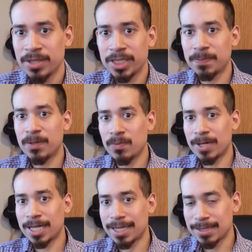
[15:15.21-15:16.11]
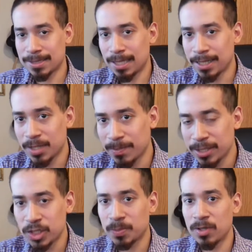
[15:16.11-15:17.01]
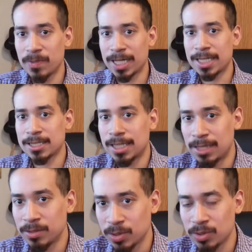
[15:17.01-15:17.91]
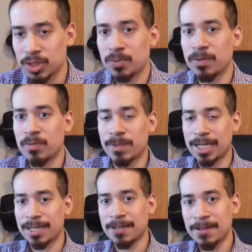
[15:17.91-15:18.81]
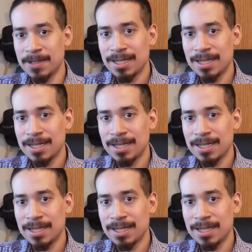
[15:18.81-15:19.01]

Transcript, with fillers: you put back his documents, you put back his downloads, you put back